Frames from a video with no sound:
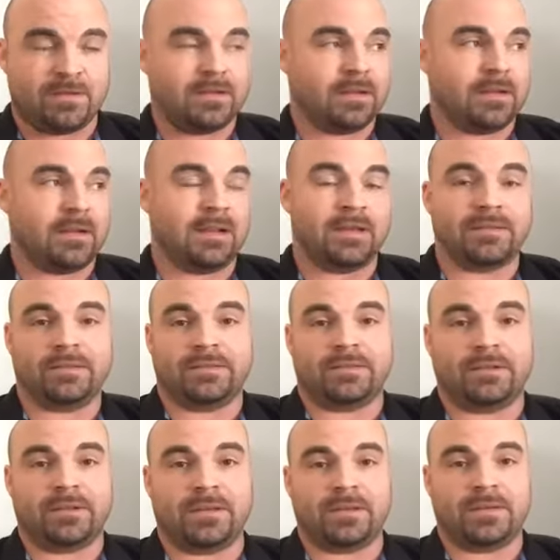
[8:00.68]
elect this
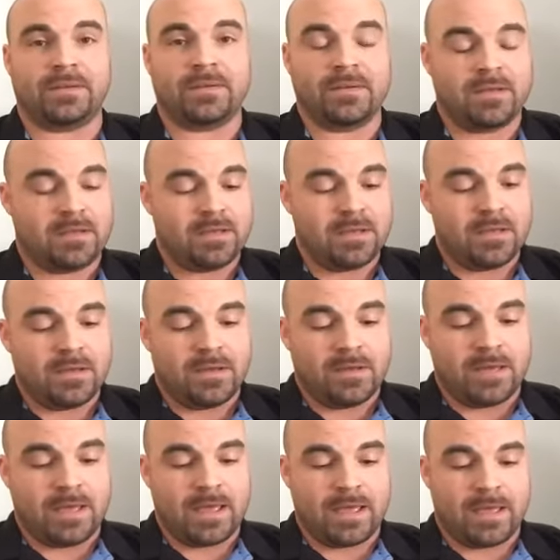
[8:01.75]
lady.
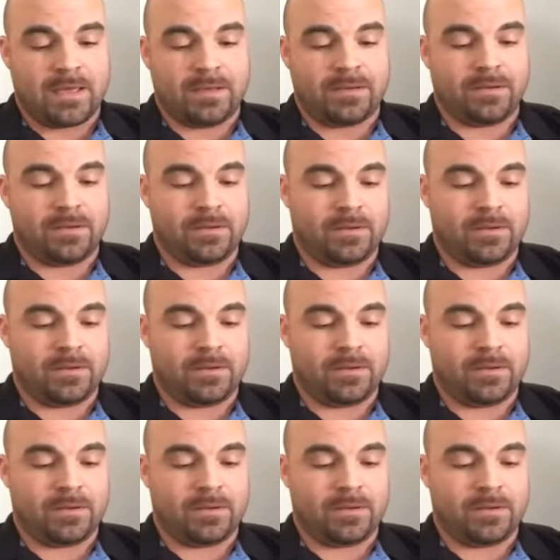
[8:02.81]
And